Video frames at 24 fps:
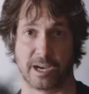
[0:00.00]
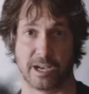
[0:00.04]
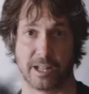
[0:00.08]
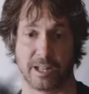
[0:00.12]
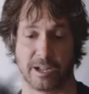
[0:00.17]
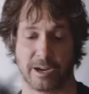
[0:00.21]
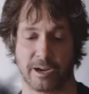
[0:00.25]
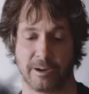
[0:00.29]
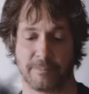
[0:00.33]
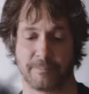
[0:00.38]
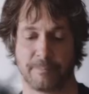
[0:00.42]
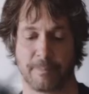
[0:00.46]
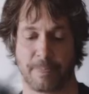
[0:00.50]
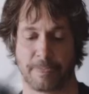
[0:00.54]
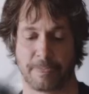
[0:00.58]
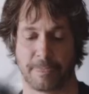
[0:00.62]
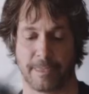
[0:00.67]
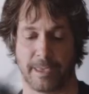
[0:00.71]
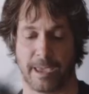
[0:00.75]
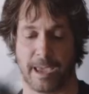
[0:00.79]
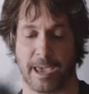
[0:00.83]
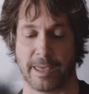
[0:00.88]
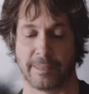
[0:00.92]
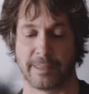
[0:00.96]
color,
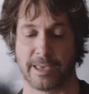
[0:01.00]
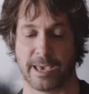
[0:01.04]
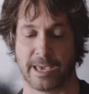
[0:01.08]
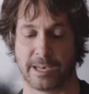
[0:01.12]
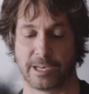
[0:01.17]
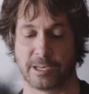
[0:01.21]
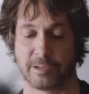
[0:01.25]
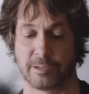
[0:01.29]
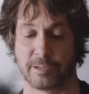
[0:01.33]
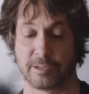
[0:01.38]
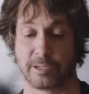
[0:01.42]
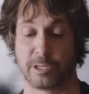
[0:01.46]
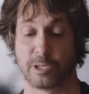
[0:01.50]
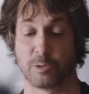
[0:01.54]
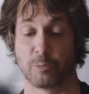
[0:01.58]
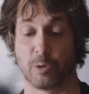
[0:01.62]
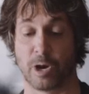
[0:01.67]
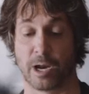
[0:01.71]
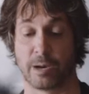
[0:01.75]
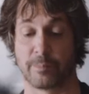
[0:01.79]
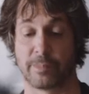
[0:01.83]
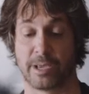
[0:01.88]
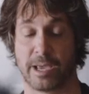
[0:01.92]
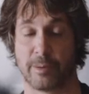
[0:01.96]
and then you
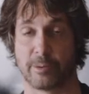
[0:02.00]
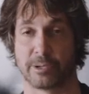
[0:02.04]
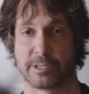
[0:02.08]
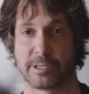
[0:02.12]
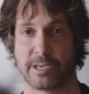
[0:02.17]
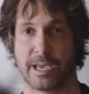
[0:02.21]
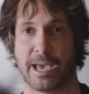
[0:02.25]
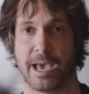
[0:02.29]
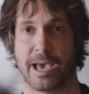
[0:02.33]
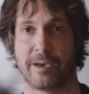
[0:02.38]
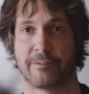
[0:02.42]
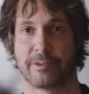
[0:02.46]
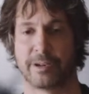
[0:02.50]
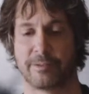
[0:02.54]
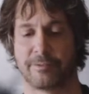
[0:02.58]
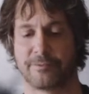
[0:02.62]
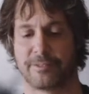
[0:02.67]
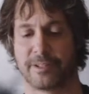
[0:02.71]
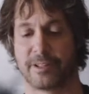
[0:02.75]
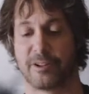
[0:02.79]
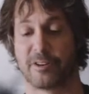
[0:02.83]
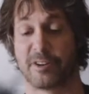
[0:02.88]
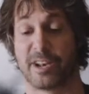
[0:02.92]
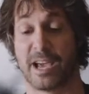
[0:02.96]
want to be able to have it
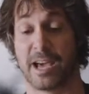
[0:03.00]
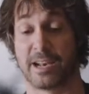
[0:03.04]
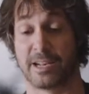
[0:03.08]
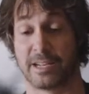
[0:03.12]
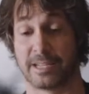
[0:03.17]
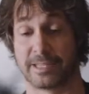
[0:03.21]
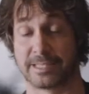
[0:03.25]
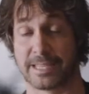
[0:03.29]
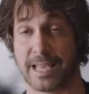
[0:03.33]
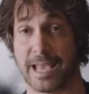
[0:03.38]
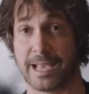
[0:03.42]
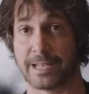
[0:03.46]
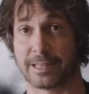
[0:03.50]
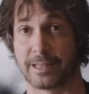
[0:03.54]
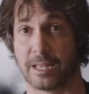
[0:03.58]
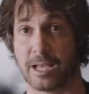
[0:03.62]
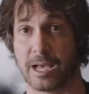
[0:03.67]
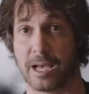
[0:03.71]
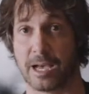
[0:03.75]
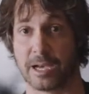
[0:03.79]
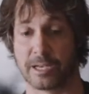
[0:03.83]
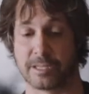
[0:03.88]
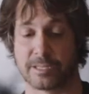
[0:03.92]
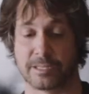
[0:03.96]
if they're not in exact
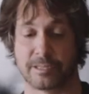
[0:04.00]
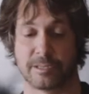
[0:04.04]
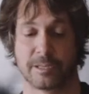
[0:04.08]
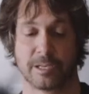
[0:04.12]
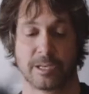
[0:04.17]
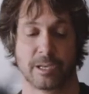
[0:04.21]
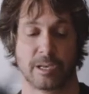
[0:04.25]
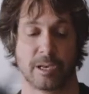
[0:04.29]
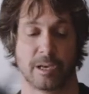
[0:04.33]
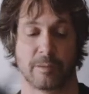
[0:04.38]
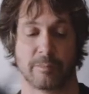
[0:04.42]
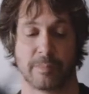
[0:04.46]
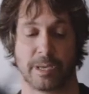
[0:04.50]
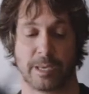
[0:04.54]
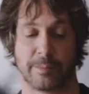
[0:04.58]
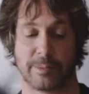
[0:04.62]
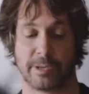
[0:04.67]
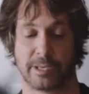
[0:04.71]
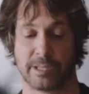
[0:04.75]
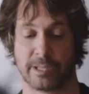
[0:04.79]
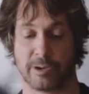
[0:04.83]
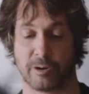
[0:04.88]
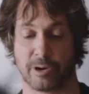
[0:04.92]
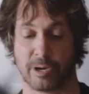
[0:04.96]
logs,
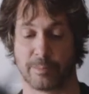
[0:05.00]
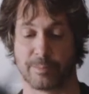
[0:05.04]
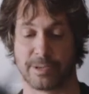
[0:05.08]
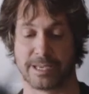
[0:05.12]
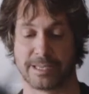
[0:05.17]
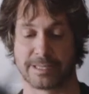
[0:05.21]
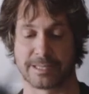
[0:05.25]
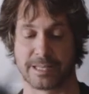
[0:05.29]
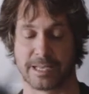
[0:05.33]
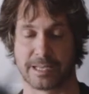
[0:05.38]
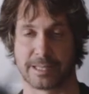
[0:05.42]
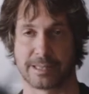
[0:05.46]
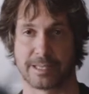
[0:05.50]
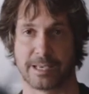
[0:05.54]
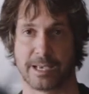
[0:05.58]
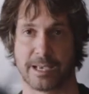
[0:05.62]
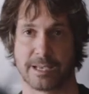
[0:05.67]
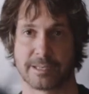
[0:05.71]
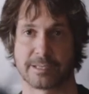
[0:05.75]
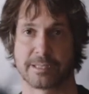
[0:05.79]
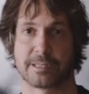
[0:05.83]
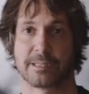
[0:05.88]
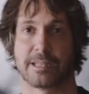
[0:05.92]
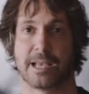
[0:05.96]
maybe they're in a piece like
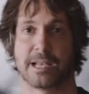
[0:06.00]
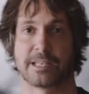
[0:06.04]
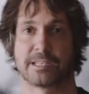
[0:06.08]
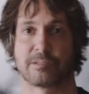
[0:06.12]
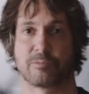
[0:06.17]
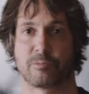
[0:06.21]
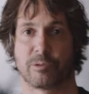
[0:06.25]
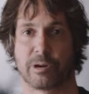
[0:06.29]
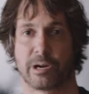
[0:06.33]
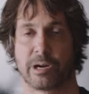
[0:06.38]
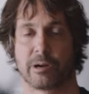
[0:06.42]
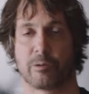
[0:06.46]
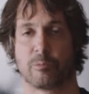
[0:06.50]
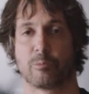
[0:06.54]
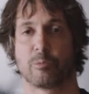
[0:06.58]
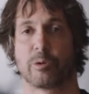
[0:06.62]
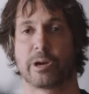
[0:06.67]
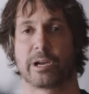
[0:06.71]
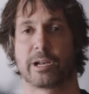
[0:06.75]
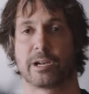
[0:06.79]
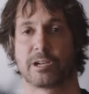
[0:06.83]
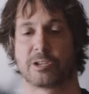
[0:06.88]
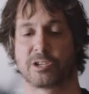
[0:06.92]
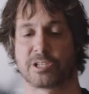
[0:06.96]
this, that's where
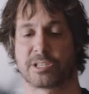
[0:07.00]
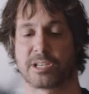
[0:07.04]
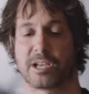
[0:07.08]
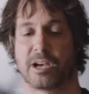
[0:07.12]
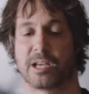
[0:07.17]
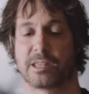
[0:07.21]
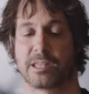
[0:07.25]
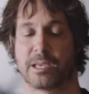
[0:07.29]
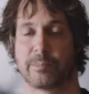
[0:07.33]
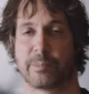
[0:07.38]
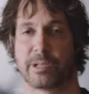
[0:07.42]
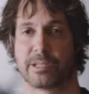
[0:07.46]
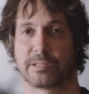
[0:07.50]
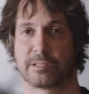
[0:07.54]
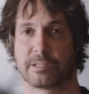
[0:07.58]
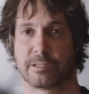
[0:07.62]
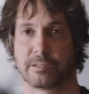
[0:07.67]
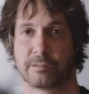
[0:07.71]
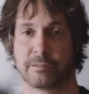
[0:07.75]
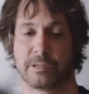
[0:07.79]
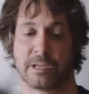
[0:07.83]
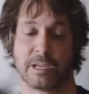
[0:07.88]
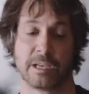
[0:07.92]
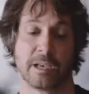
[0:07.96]
we're going to just cut them
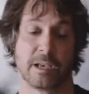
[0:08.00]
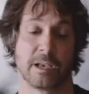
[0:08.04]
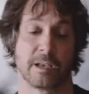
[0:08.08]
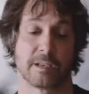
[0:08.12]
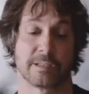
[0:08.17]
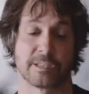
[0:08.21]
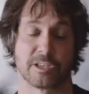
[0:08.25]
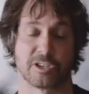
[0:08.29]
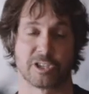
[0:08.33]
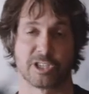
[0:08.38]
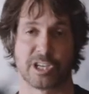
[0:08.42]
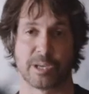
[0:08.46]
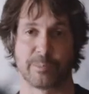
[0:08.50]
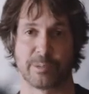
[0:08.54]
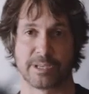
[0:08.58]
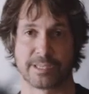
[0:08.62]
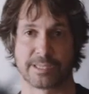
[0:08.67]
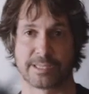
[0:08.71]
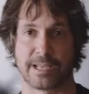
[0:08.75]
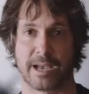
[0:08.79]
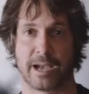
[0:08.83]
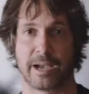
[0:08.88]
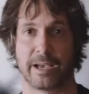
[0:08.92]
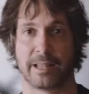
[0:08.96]
into
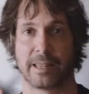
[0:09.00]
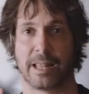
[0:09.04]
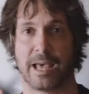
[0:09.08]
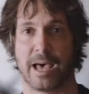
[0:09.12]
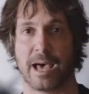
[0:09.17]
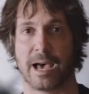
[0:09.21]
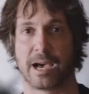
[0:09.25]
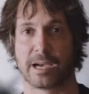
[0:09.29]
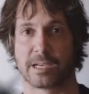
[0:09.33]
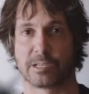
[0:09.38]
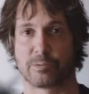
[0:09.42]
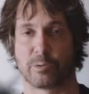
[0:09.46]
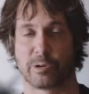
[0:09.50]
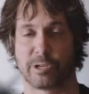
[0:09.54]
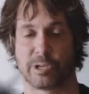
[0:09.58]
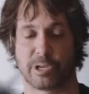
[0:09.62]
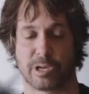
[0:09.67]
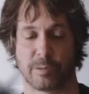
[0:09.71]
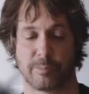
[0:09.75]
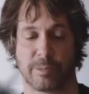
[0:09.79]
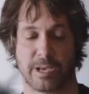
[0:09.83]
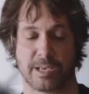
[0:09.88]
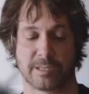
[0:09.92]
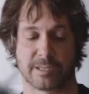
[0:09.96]
sashimi style logs where
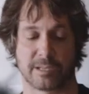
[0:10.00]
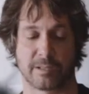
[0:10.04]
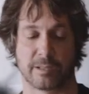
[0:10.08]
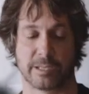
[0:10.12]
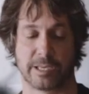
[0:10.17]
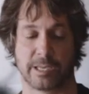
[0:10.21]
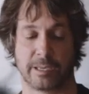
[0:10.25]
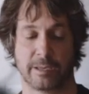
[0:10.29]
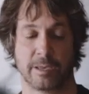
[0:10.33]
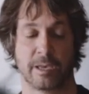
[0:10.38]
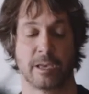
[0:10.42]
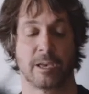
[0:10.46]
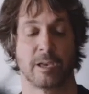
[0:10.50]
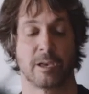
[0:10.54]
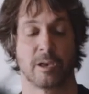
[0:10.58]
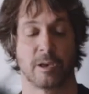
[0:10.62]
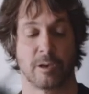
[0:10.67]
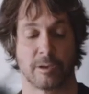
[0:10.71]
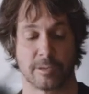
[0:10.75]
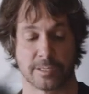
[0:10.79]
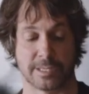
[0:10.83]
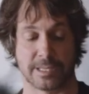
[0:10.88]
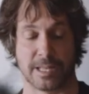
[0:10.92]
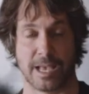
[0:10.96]
you can basically
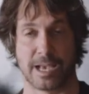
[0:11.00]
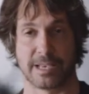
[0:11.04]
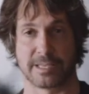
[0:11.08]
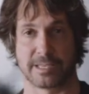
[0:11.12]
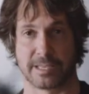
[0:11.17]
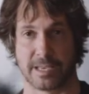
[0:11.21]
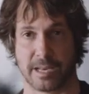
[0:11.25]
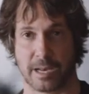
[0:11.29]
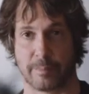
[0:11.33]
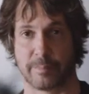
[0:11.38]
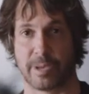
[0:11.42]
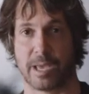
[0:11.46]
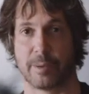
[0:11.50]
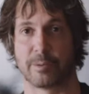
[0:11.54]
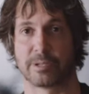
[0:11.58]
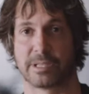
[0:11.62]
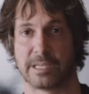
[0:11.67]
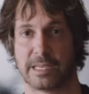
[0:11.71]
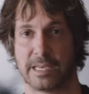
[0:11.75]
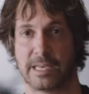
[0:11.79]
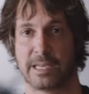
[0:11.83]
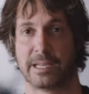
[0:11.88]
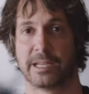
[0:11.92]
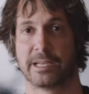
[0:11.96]
slice it and be able
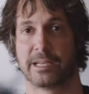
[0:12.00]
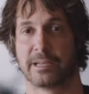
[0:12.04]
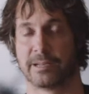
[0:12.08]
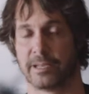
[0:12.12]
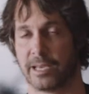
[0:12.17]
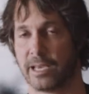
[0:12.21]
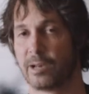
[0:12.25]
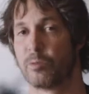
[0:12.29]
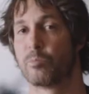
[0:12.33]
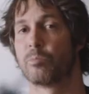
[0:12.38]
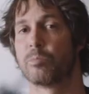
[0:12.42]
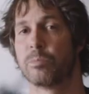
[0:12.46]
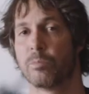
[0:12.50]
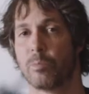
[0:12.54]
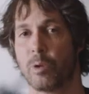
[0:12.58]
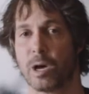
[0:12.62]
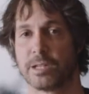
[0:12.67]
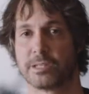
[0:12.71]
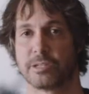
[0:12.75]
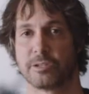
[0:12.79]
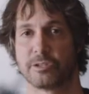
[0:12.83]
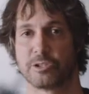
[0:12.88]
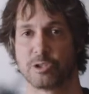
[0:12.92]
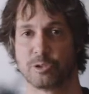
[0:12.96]
to eat it in
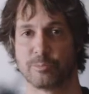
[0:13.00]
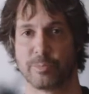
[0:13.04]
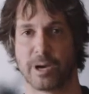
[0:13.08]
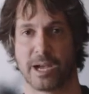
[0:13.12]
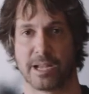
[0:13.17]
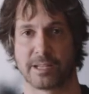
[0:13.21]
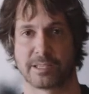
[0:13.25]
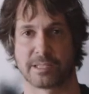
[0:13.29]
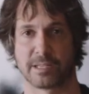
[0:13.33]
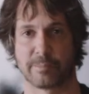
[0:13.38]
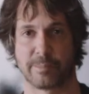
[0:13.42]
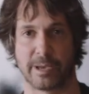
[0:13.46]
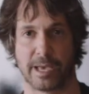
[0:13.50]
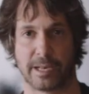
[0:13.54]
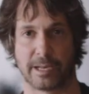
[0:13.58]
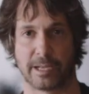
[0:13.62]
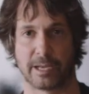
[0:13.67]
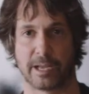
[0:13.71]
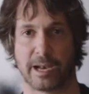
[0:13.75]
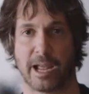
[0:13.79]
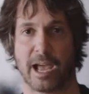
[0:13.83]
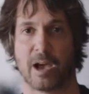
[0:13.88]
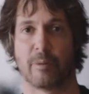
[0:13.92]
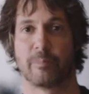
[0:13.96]
one to two bites
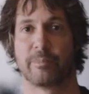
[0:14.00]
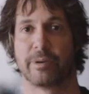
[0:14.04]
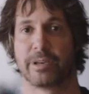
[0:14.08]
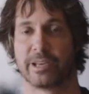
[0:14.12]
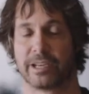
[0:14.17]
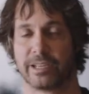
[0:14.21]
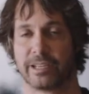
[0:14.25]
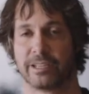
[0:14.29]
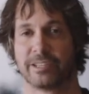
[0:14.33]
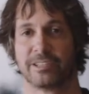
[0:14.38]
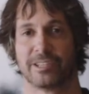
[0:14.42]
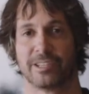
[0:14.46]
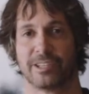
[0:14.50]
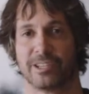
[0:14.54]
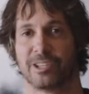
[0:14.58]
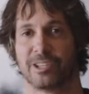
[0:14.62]
depending on how big